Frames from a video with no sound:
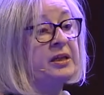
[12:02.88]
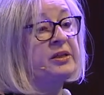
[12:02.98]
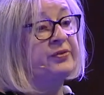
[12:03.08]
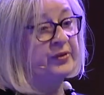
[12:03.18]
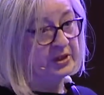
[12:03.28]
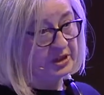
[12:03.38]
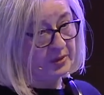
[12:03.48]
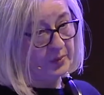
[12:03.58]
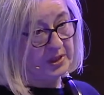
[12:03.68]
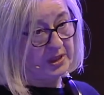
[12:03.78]
to finish
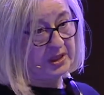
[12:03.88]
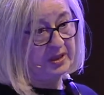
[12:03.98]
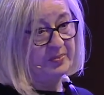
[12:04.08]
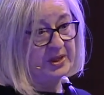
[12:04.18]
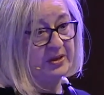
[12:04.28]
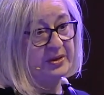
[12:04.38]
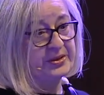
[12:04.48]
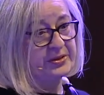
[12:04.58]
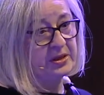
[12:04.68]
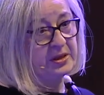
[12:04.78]
the work.
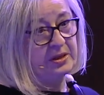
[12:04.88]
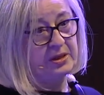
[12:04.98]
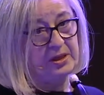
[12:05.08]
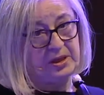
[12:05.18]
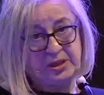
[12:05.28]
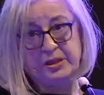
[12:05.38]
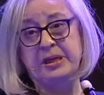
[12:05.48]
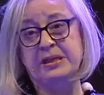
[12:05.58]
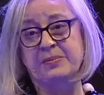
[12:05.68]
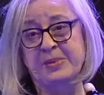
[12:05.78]
Because,
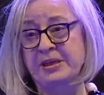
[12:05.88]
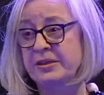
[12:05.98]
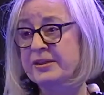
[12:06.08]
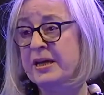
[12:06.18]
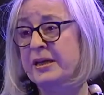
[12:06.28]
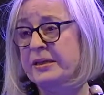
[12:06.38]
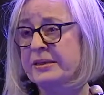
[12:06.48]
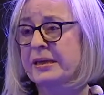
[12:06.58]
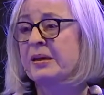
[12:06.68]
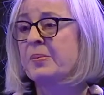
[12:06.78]
as many
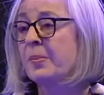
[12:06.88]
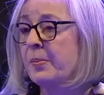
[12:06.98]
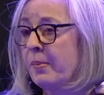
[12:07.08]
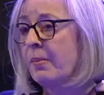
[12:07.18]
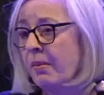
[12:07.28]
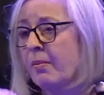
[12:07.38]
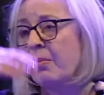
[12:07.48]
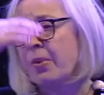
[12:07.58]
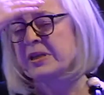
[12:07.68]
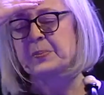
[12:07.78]
designers here
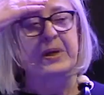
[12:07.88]
must